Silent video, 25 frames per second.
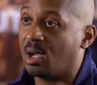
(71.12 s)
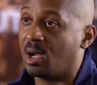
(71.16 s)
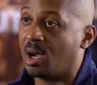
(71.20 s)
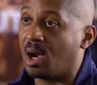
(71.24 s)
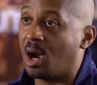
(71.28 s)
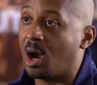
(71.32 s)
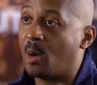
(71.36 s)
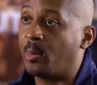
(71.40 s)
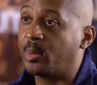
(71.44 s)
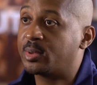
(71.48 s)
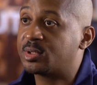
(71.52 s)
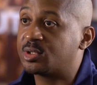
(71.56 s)
an
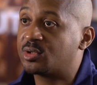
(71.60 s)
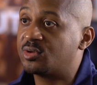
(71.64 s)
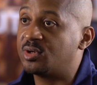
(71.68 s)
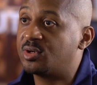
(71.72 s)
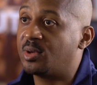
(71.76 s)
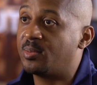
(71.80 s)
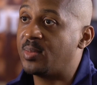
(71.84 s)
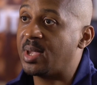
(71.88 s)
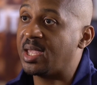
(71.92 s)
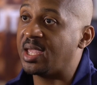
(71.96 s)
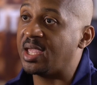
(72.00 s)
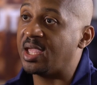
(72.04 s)
opportunity
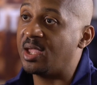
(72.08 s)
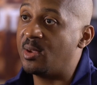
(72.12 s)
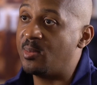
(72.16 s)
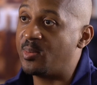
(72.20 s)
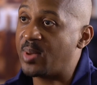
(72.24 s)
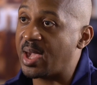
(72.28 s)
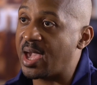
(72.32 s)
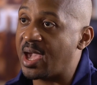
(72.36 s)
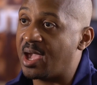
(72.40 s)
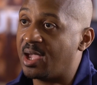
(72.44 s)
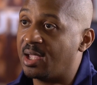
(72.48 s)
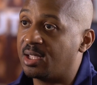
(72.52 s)
to make
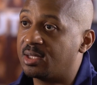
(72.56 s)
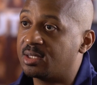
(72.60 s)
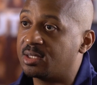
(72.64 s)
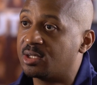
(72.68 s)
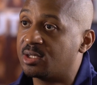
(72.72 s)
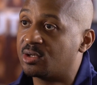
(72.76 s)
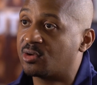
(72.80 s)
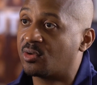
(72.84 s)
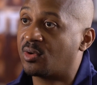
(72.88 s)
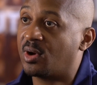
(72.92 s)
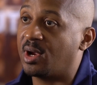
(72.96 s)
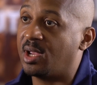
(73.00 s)
impact
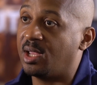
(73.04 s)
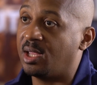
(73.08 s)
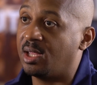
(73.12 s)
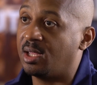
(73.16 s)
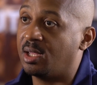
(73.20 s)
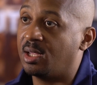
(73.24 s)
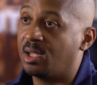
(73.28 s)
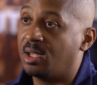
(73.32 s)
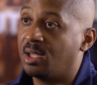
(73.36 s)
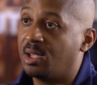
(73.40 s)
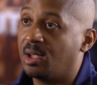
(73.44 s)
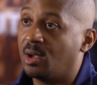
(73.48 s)
to
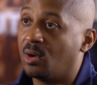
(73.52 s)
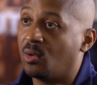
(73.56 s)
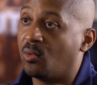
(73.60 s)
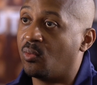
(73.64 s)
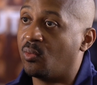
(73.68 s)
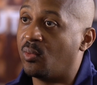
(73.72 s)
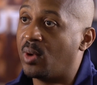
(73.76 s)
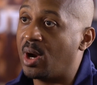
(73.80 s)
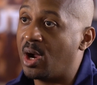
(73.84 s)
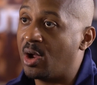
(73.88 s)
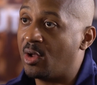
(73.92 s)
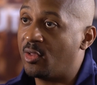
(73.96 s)
create
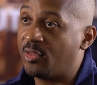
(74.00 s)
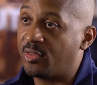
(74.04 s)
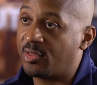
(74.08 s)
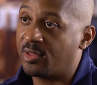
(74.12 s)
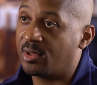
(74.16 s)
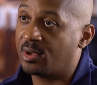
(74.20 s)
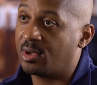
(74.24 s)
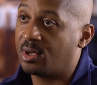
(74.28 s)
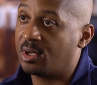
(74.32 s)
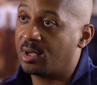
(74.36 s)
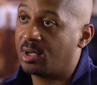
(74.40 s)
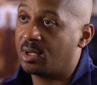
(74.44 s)
wealth,